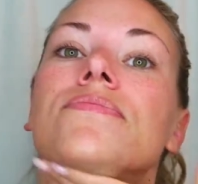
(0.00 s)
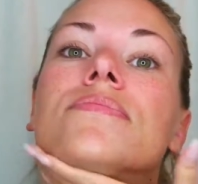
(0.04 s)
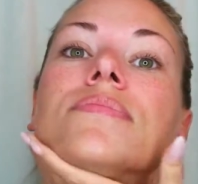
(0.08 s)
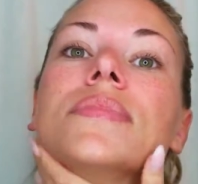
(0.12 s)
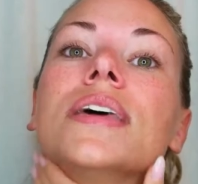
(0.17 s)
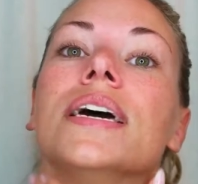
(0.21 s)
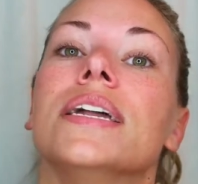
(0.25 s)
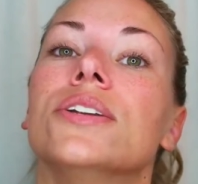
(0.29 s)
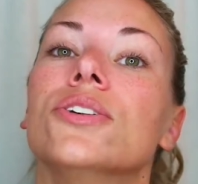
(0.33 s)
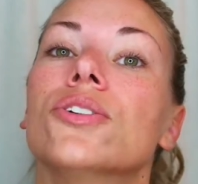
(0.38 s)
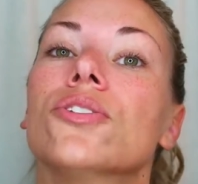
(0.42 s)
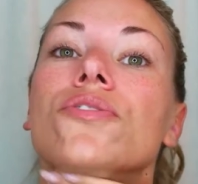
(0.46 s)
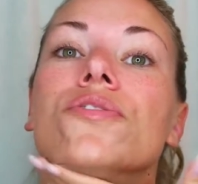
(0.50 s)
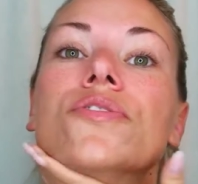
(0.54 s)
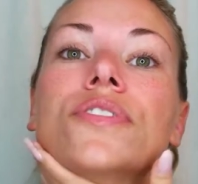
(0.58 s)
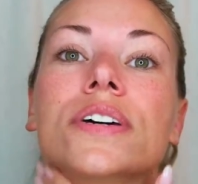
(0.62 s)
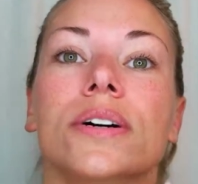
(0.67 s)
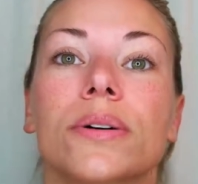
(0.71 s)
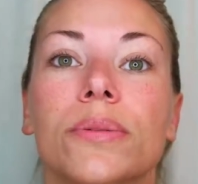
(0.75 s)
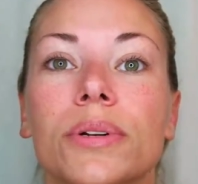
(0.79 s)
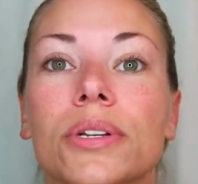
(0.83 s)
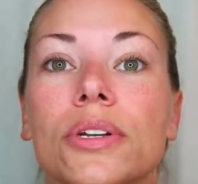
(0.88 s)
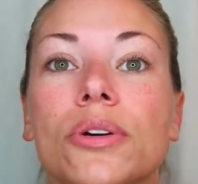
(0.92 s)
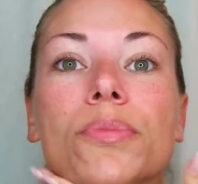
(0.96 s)
And you'll
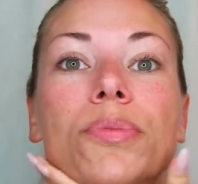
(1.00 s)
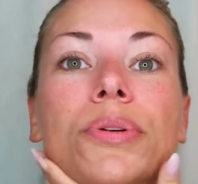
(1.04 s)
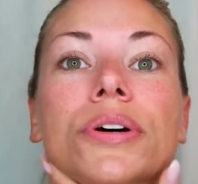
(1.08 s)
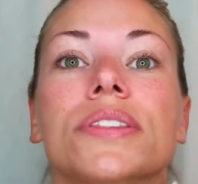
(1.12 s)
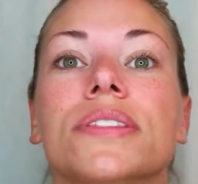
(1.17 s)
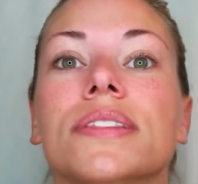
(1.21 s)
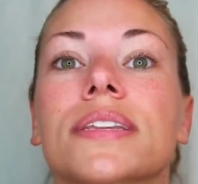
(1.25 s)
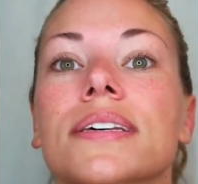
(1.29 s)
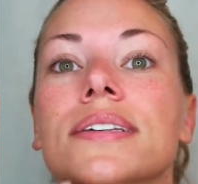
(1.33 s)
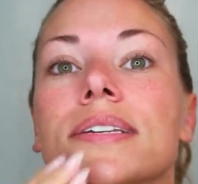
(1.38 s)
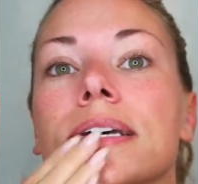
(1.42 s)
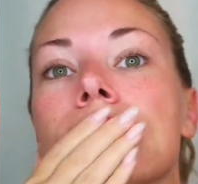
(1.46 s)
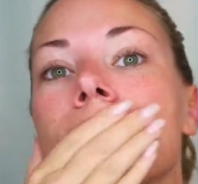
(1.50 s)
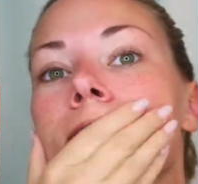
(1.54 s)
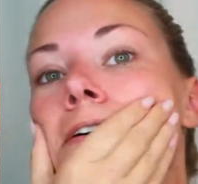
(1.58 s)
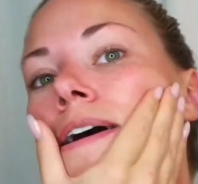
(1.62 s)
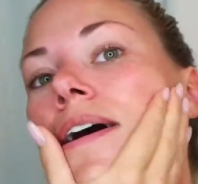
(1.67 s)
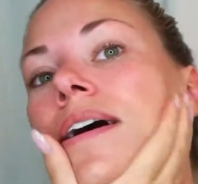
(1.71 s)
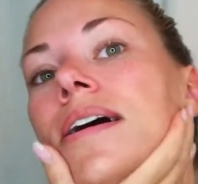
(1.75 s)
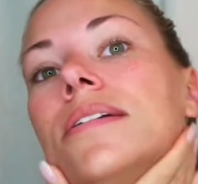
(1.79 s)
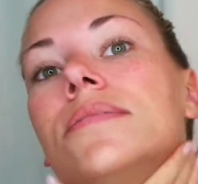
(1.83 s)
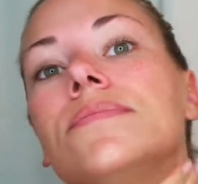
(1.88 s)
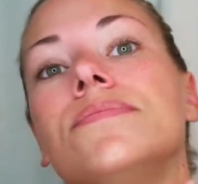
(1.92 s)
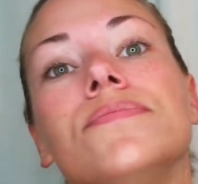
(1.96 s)
feel when you put this
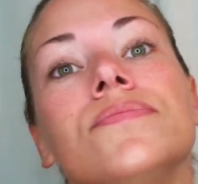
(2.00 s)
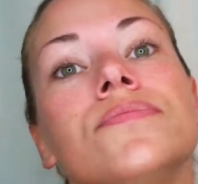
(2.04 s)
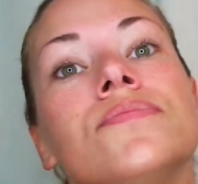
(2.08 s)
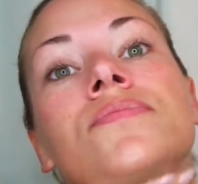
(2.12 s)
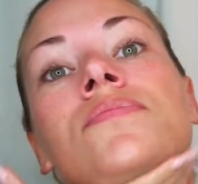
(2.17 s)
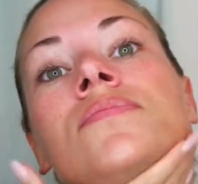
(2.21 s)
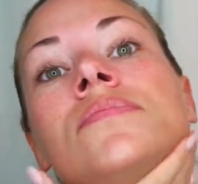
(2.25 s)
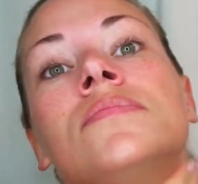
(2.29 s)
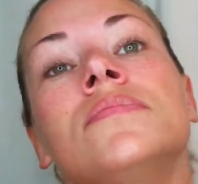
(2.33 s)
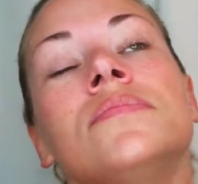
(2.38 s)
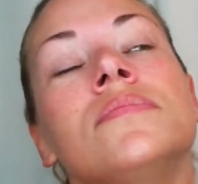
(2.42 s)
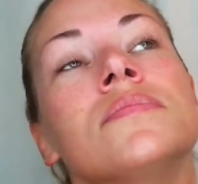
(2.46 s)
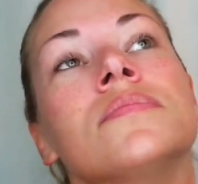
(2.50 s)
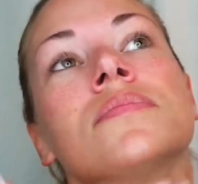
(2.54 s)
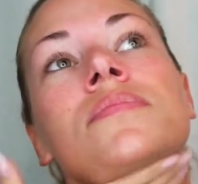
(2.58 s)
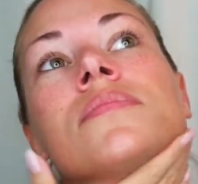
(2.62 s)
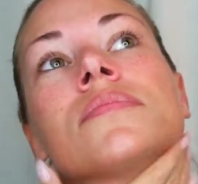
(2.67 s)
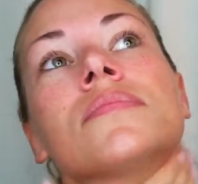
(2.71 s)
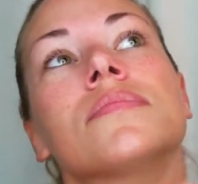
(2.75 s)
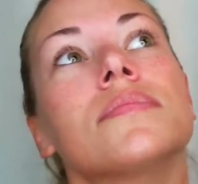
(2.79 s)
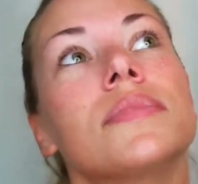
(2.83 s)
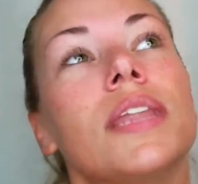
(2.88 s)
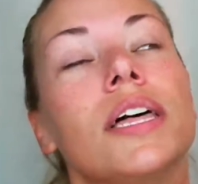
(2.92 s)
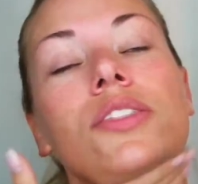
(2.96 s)
on
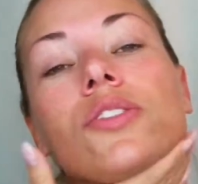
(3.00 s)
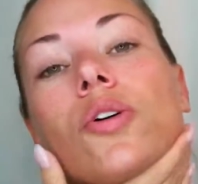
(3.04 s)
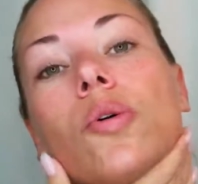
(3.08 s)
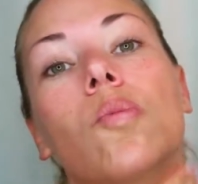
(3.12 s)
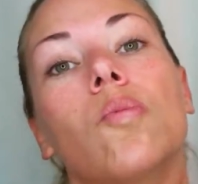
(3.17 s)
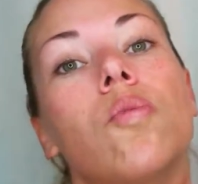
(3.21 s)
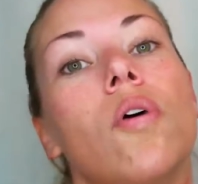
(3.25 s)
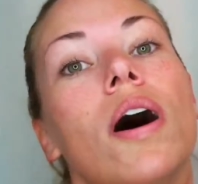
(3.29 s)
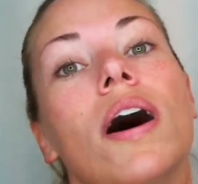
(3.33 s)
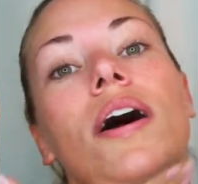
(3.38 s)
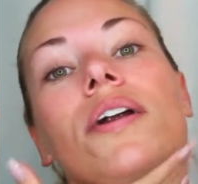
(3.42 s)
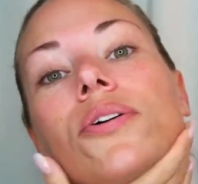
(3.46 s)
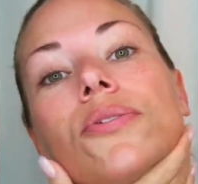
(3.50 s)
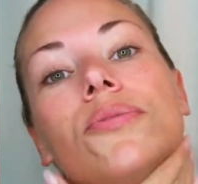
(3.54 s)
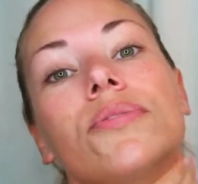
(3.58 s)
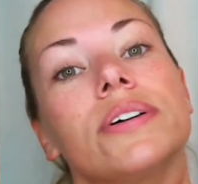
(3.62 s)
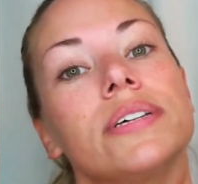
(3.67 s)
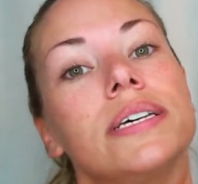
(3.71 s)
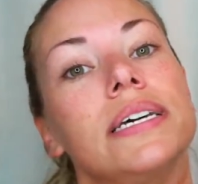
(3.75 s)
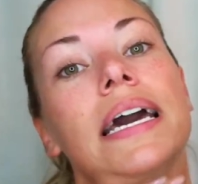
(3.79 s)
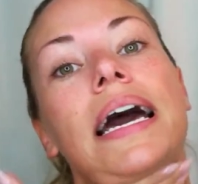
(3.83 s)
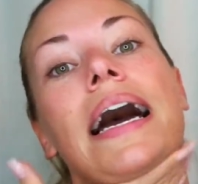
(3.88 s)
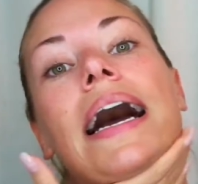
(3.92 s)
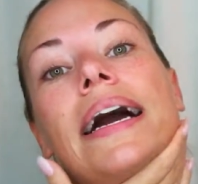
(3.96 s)
that the water
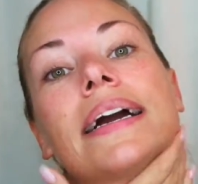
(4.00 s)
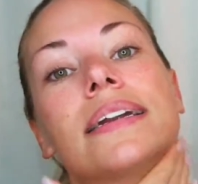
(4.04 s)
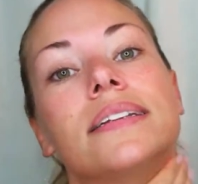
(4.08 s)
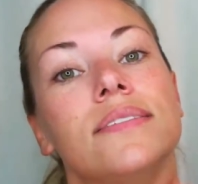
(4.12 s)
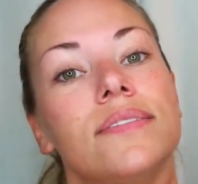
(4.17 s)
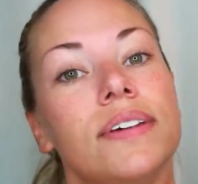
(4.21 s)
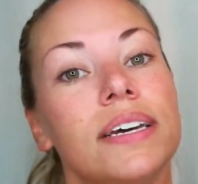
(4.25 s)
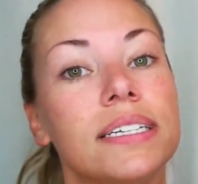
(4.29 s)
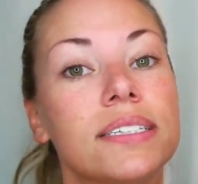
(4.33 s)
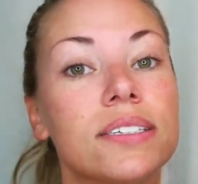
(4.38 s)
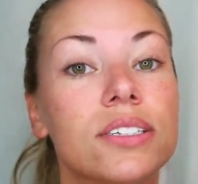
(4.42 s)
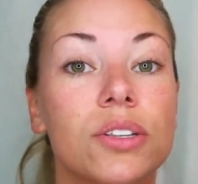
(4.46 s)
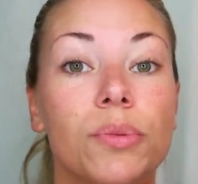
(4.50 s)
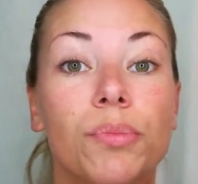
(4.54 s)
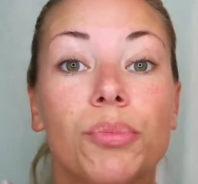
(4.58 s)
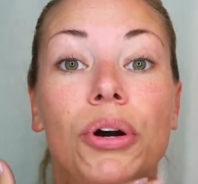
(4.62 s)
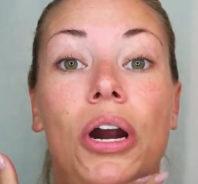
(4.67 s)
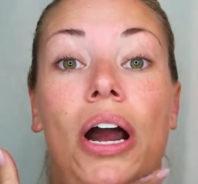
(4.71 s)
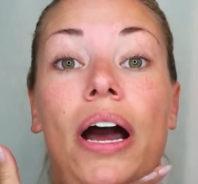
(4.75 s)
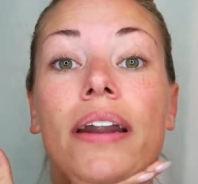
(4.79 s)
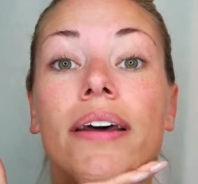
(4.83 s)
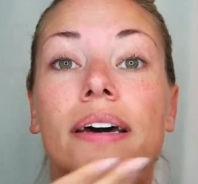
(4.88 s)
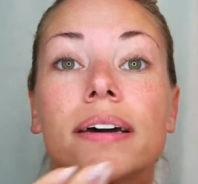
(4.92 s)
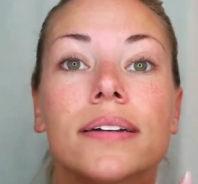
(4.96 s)
really activates the
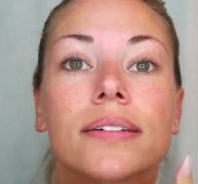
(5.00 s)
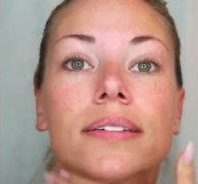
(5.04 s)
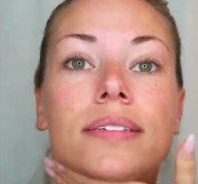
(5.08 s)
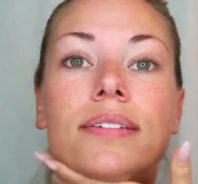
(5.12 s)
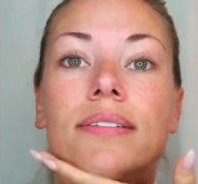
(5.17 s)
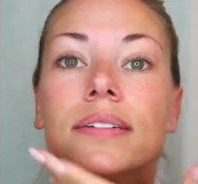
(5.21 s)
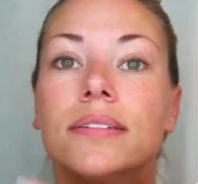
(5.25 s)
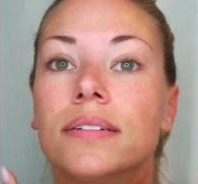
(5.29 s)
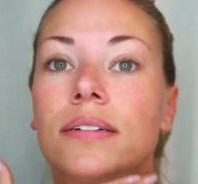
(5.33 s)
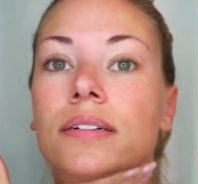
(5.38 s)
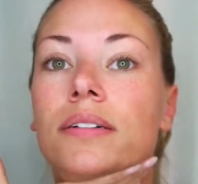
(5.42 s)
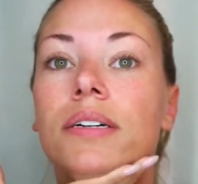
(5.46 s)
product.